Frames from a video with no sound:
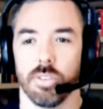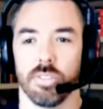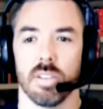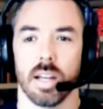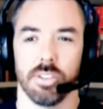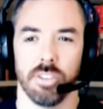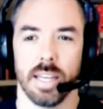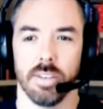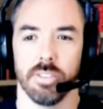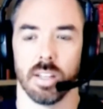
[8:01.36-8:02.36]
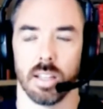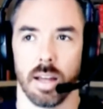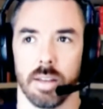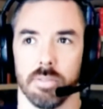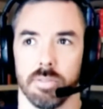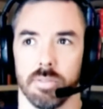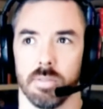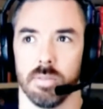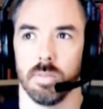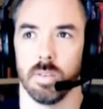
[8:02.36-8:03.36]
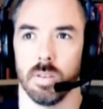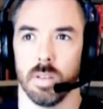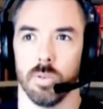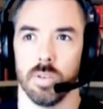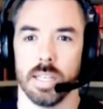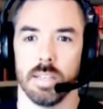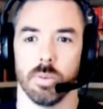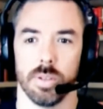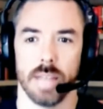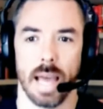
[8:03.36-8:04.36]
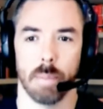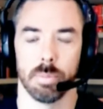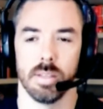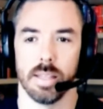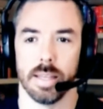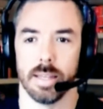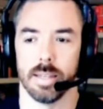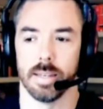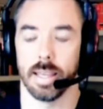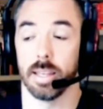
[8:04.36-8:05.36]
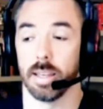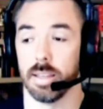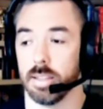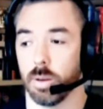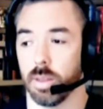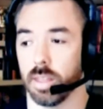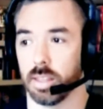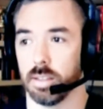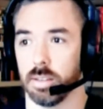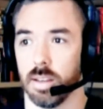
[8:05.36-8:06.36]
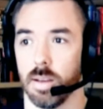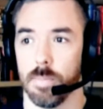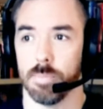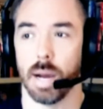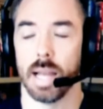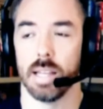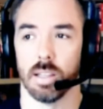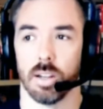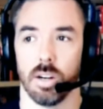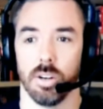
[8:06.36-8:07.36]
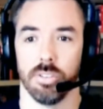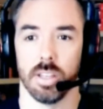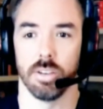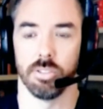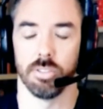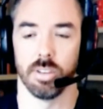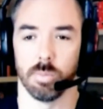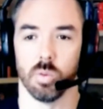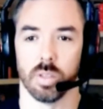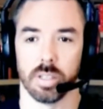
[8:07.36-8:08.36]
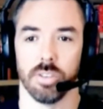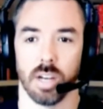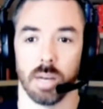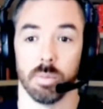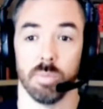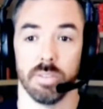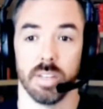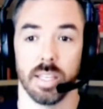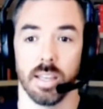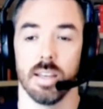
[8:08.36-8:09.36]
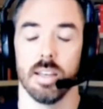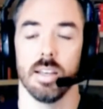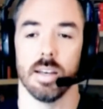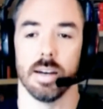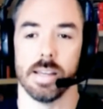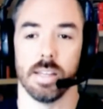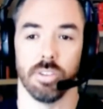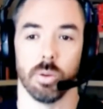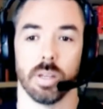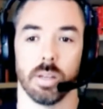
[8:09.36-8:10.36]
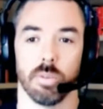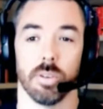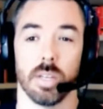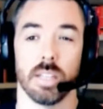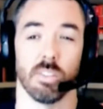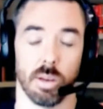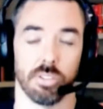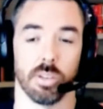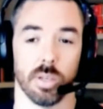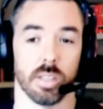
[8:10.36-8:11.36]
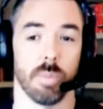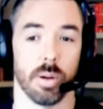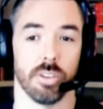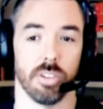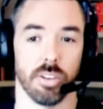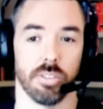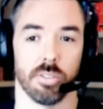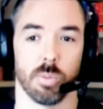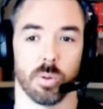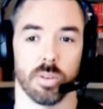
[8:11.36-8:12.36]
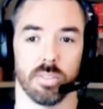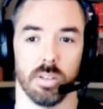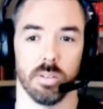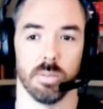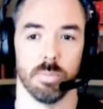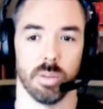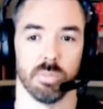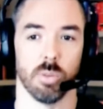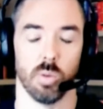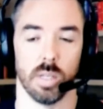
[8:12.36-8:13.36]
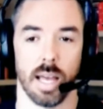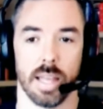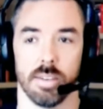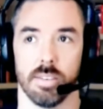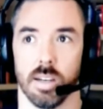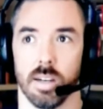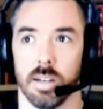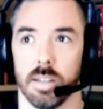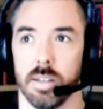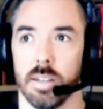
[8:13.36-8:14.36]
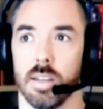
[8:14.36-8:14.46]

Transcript: just a lot of change and a lot of need to adapt. And again, I think that by and large, the industry's done a really good job of pivoting and showing resilience, especially when compared to traditional sports that are much more reliant on